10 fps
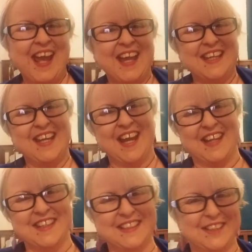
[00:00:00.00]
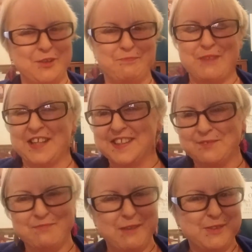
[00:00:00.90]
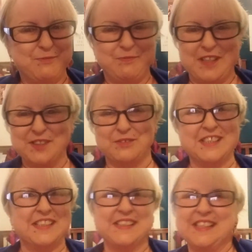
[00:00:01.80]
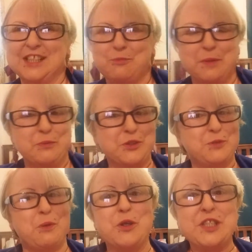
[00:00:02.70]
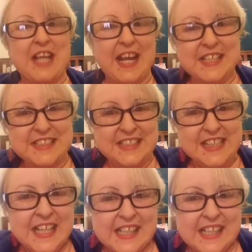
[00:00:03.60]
yeah, I think maybe fans wanted to see a little bit more spontaneity